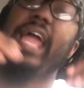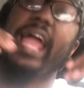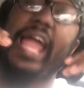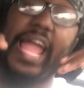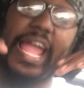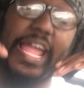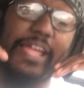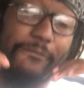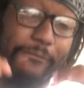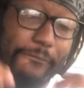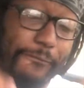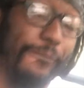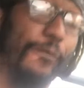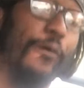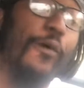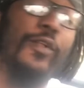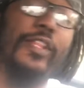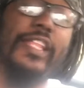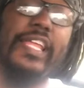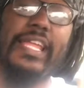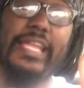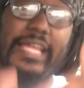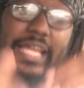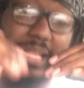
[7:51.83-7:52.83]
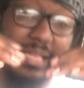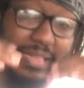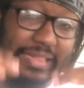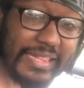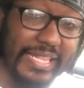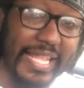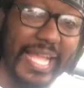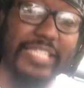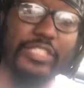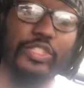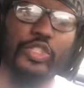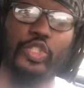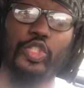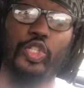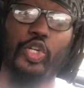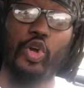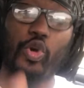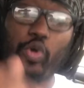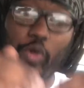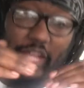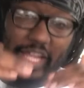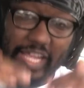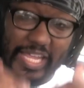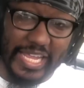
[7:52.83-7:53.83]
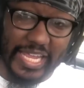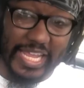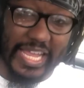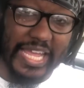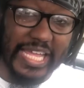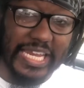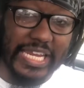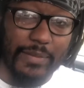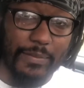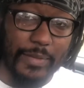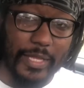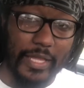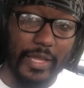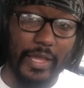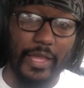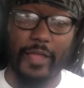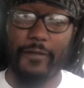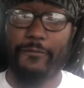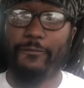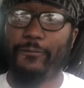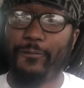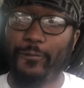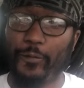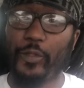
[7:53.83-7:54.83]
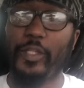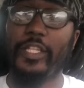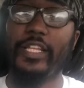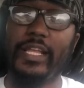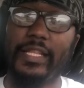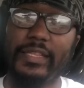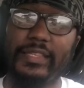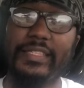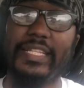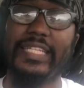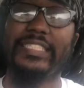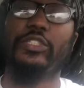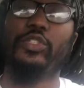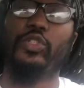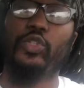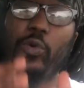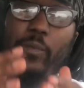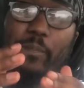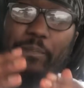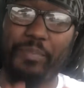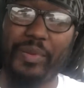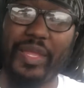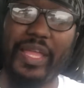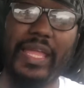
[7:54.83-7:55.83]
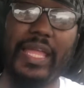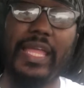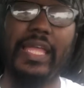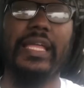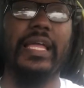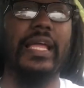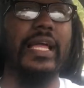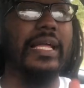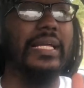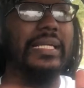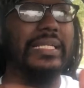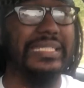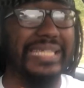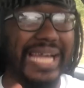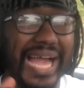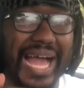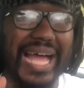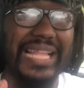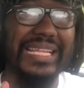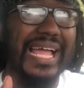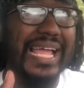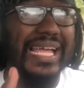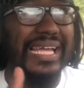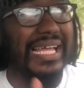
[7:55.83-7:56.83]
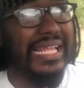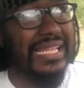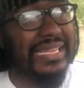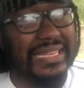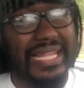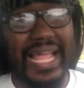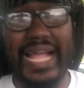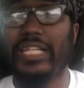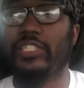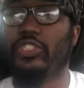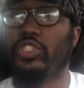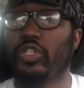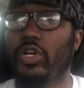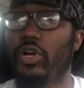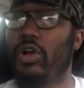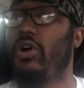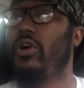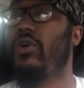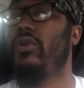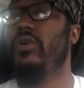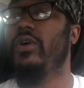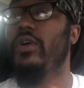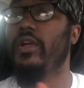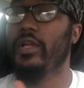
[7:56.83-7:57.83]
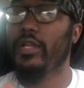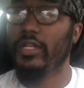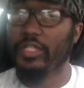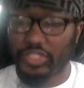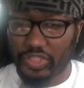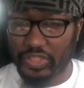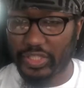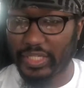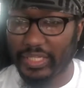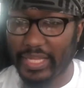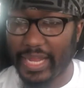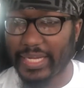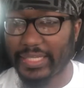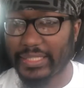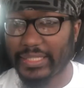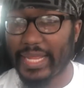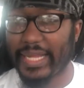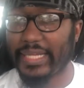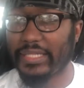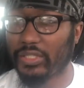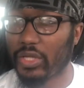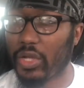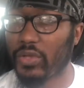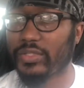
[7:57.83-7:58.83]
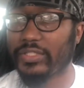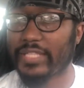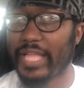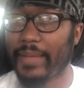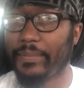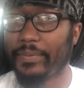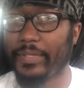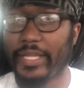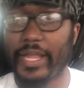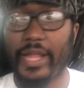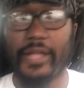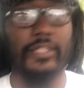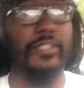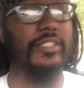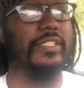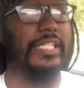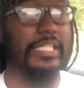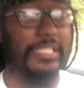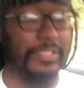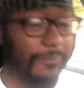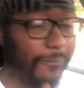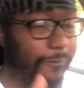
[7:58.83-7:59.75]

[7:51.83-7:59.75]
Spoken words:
a fully electrical enemy, a fully electrical being, kind of like Electro, shit like those type of characters. He's